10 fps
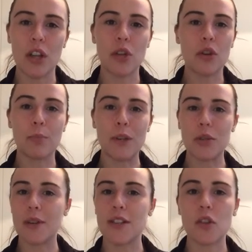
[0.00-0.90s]
you could be
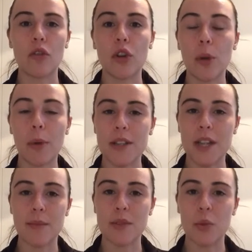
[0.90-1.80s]
doing it sort of a couple of
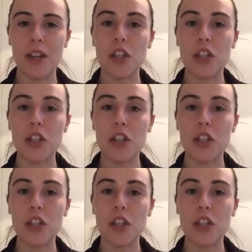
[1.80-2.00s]
times a week.